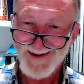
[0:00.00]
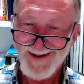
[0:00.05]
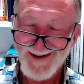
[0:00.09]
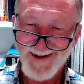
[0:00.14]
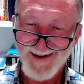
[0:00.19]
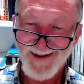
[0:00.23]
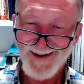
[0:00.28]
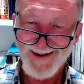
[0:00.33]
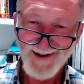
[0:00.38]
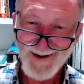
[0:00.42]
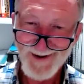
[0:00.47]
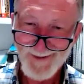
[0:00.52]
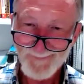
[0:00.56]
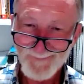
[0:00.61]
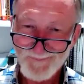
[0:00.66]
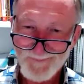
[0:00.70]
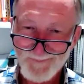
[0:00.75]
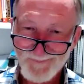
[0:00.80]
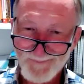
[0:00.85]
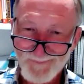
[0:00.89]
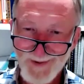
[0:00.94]
but
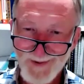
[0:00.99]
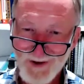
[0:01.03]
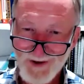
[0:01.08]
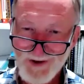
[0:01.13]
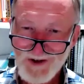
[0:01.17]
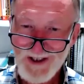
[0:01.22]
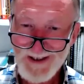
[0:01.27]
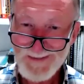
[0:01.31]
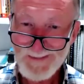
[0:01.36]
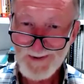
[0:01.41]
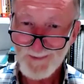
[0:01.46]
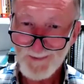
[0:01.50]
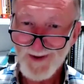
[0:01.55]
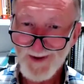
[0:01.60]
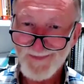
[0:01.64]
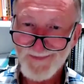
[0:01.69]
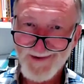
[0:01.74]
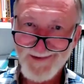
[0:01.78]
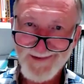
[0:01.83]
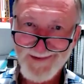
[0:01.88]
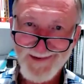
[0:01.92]
a cheaper
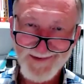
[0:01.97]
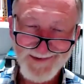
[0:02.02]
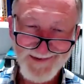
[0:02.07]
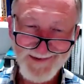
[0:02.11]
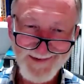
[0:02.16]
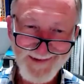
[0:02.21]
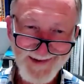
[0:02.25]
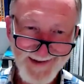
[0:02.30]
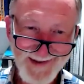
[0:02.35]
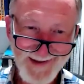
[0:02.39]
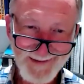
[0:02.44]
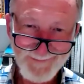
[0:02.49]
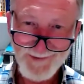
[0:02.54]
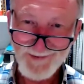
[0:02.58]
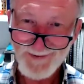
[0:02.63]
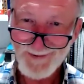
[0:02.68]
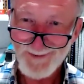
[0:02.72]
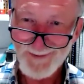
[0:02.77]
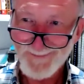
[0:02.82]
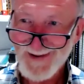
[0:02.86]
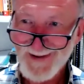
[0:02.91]
one that doesn't have
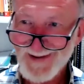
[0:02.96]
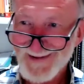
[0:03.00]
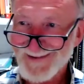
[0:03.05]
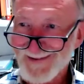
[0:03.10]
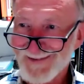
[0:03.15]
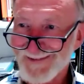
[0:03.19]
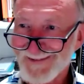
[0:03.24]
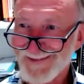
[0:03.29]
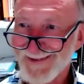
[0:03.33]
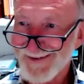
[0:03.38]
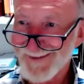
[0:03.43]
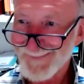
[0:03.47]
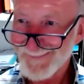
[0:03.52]
surfactants in